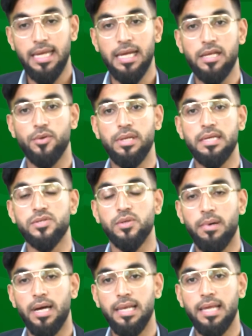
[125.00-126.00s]
including
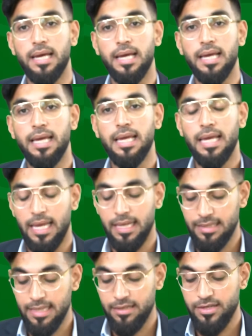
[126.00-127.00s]
Somalia
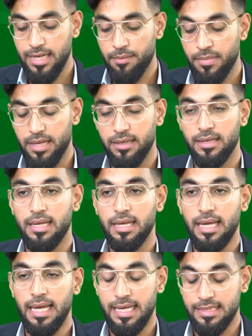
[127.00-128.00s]
and then Yemen,
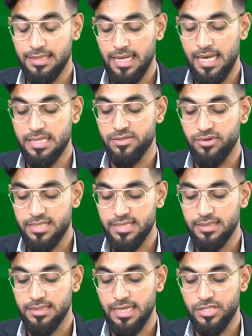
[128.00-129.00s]
in as
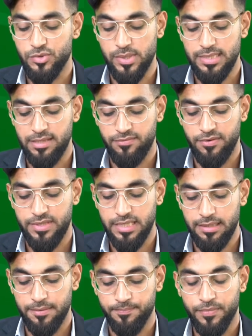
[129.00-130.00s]
recent as
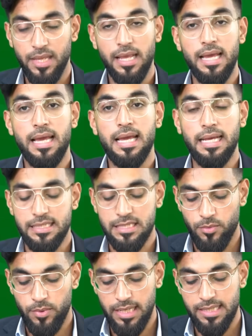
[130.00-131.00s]
2015. He is a
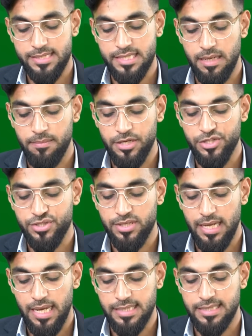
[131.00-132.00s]
well-established
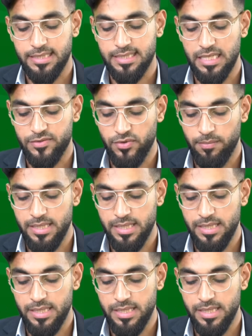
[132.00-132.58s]
and successful